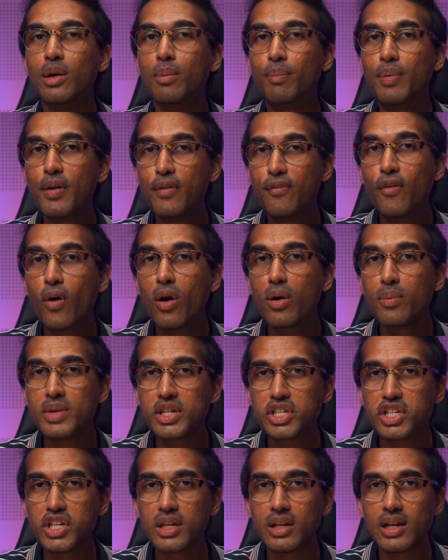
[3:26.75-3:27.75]
Before
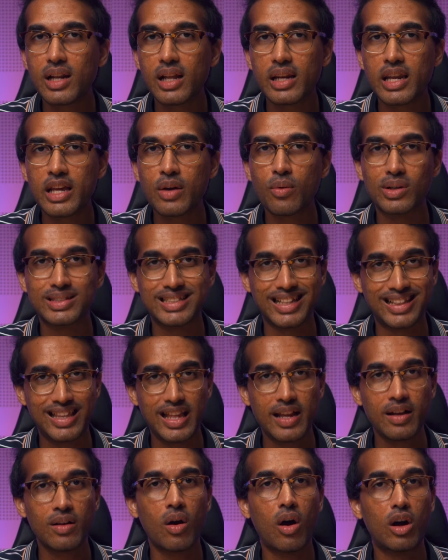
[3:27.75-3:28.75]
machine learning was a
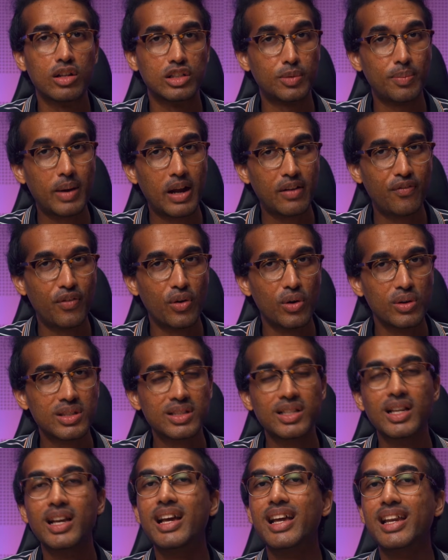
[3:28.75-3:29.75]
thing on
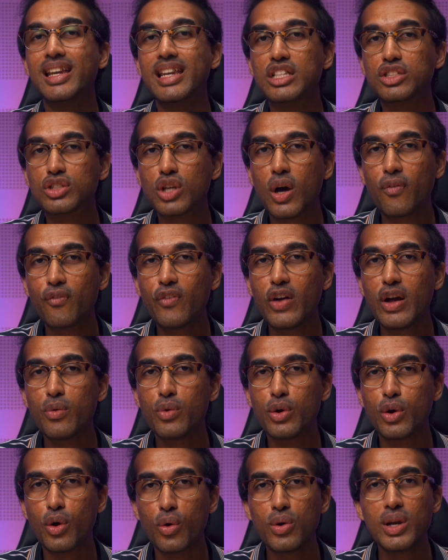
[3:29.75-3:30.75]
smartphones, the software
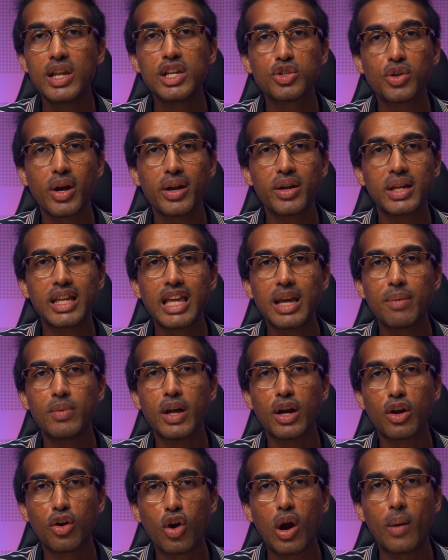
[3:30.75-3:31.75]
would only try to keep
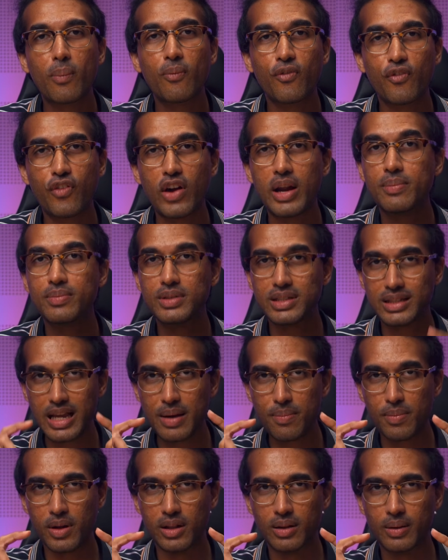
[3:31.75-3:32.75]
the crop frame
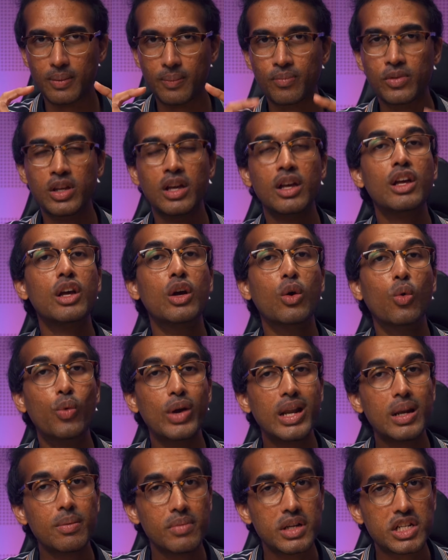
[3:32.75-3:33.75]
stable.
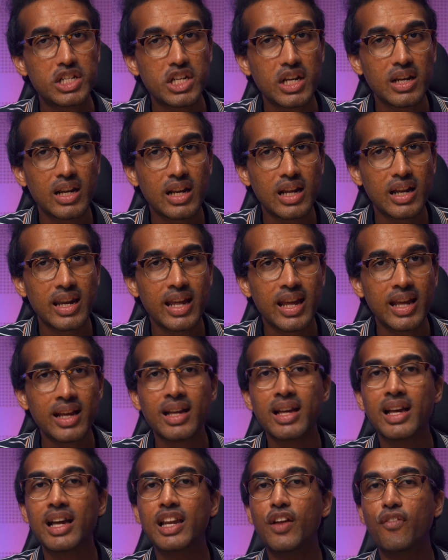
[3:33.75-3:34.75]
With machine
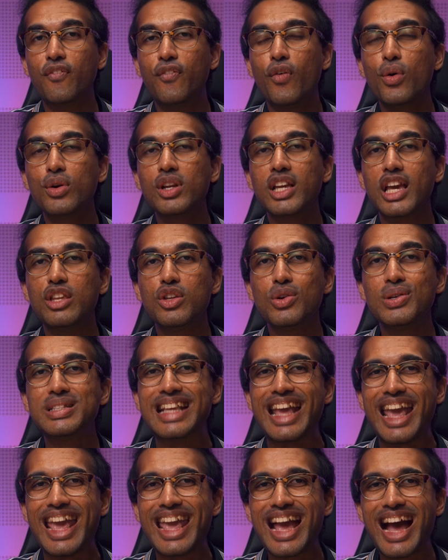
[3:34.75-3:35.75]
learning, the phone can
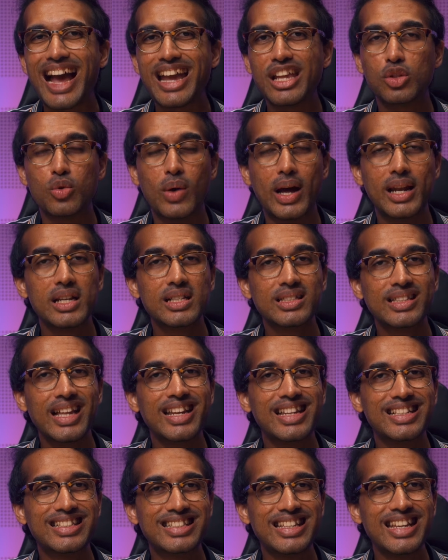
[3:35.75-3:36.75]
use AI to
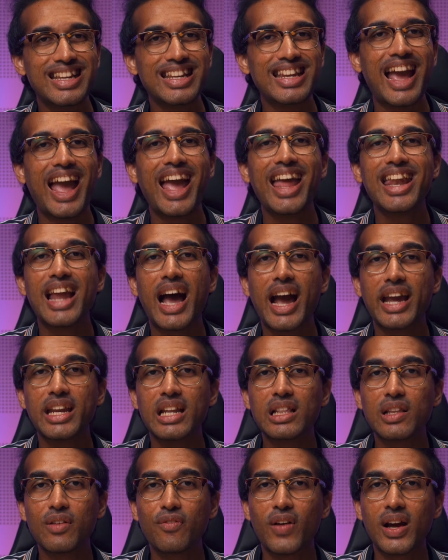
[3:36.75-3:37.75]
understand the scene and
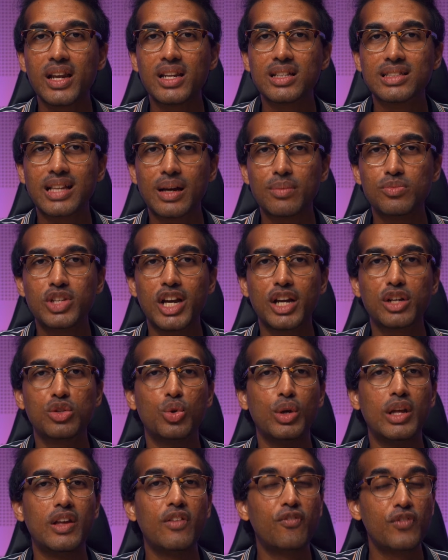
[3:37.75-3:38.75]
identify the subject
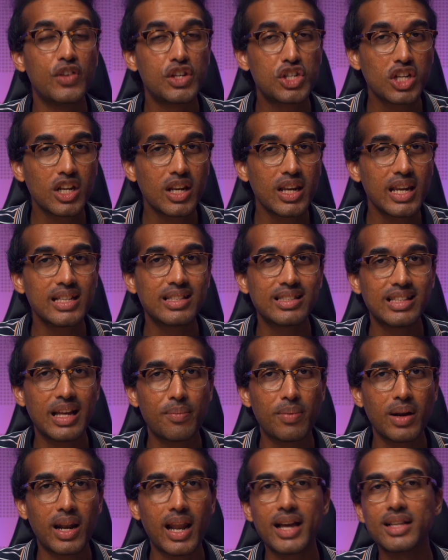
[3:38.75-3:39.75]
to efficiently
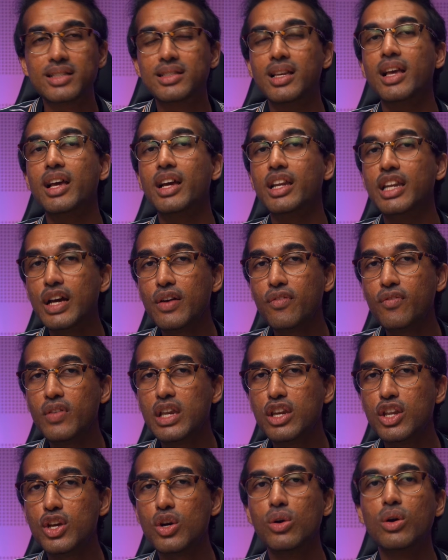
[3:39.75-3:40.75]
stabilize the
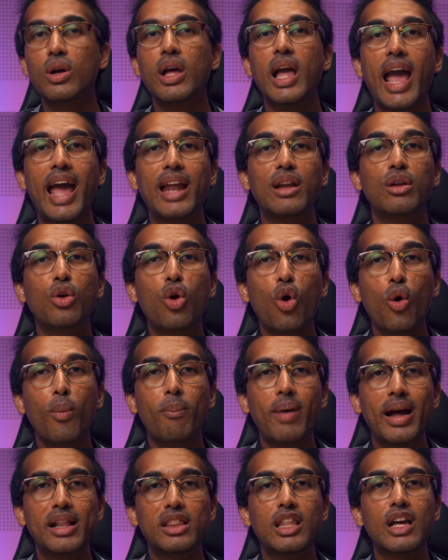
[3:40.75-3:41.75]
video and
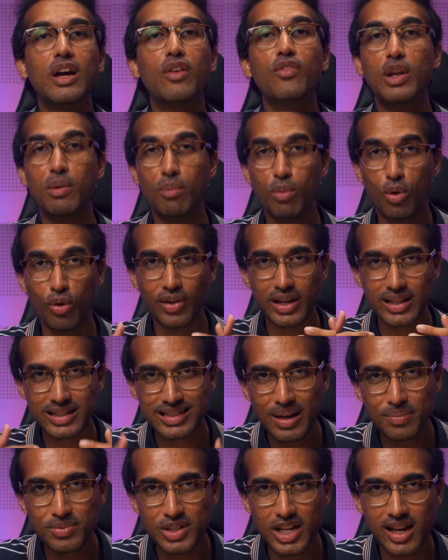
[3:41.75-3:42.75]
cope better with moving
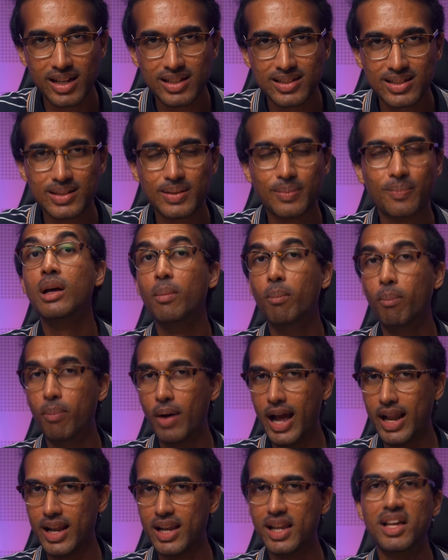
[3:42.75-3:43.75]
subjects.
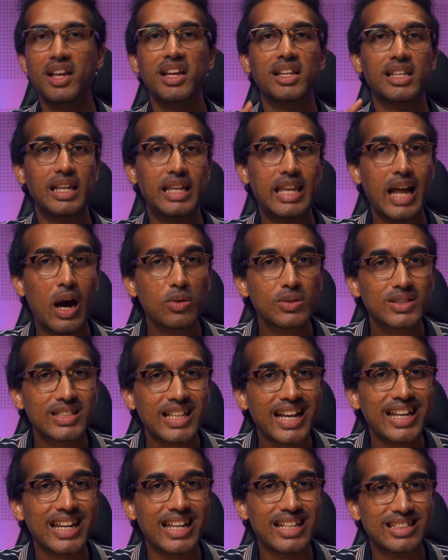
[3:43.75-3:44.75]
But the
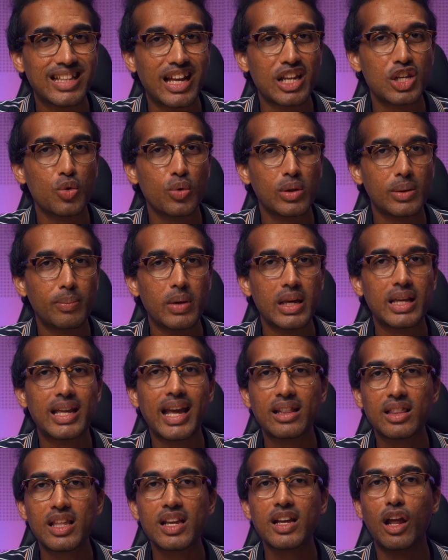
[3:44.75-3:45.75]
downside is that you will be
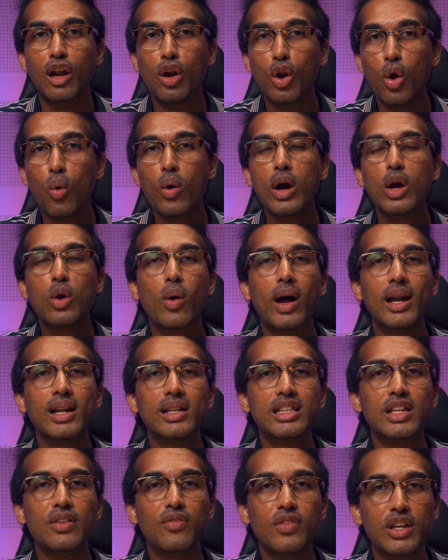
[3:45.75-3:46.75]
getting a lower
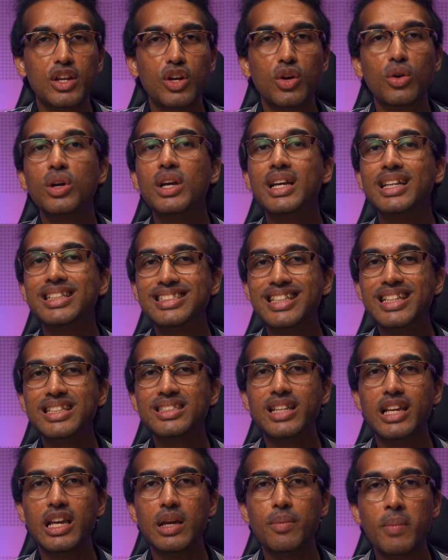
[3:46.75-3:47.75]
quality video
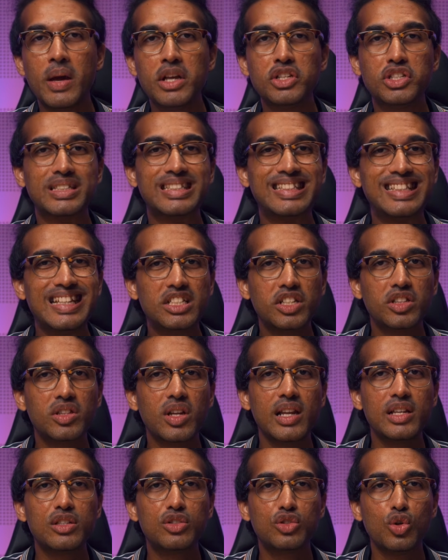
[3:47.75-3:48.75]
since the image is
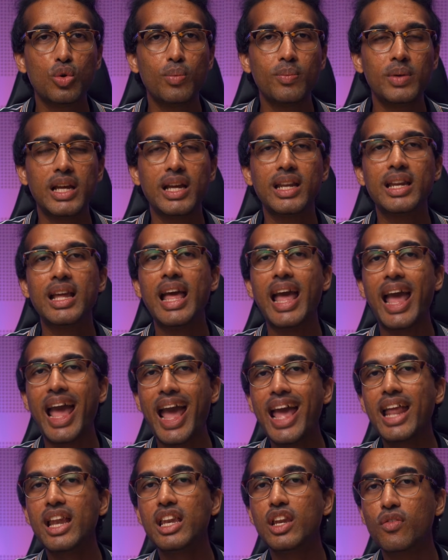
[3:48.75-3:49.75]
digitally zoomed in
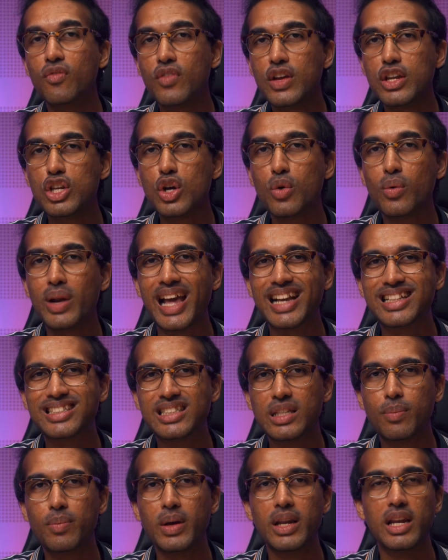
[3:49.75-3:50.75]
and the video will
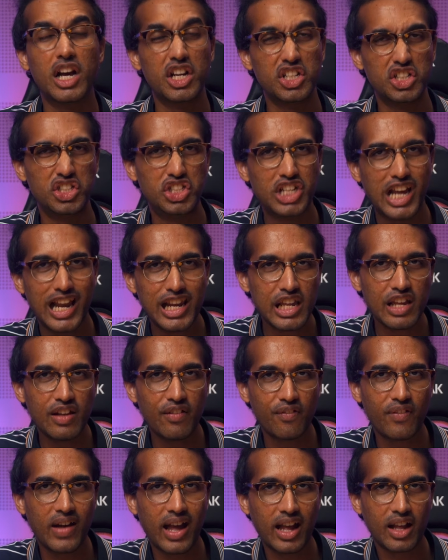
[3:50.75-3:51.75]
exhibit a jelly
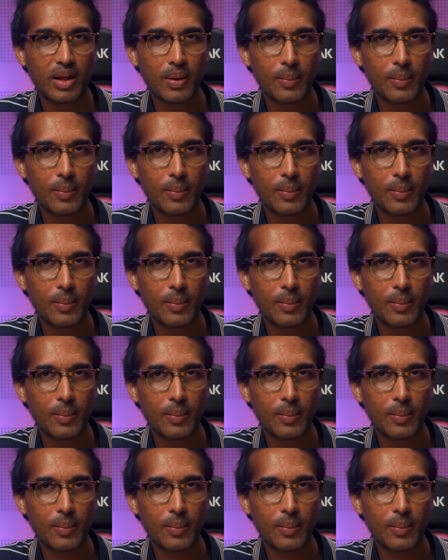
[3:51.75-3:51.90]
effect.